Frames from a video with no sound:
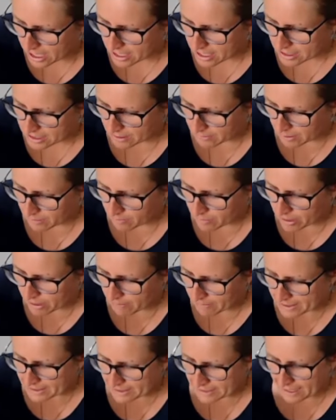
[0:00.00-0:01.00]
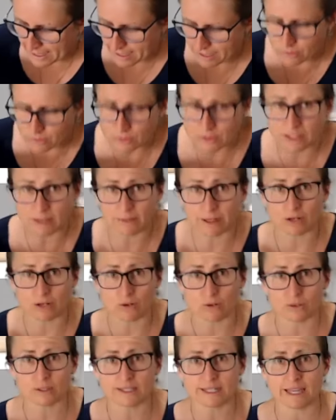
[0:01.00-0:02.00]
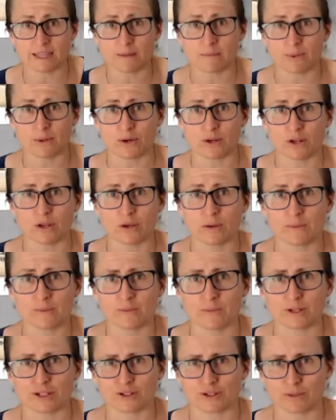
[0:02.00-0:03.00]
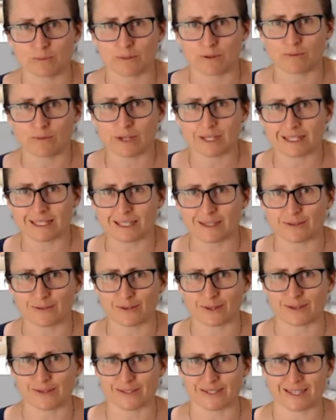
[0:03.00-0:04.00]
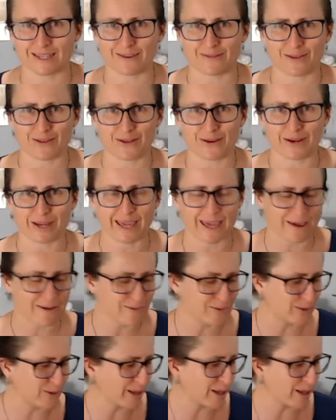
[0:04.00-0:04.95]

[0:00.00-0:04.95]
So I'm going to bring up my scales. I'm going to look down the bottom, which could be really confusing if you're not careful.